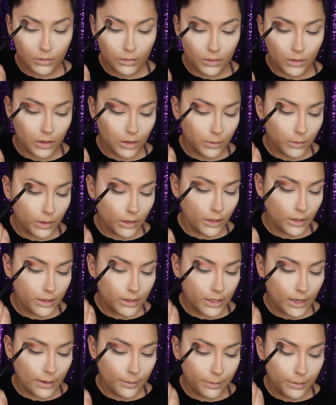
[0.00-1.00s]
I'm gonna
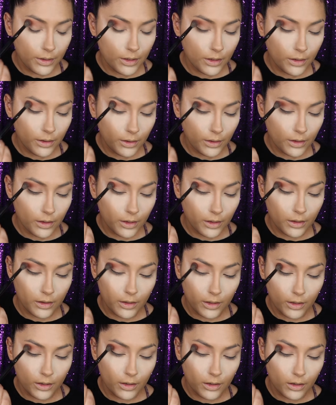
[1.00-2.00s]
tap it and
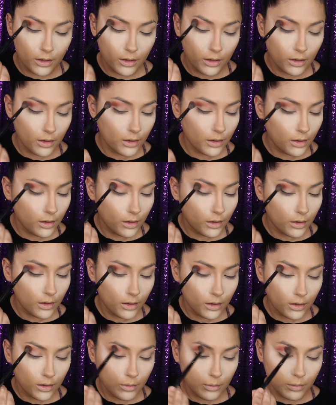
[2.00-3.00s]
then
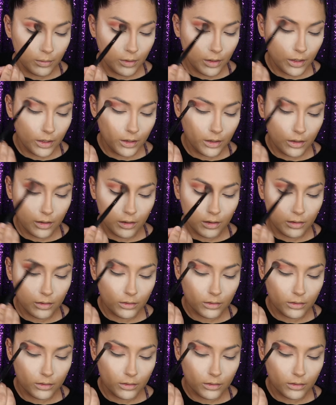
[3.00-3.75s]
blend it.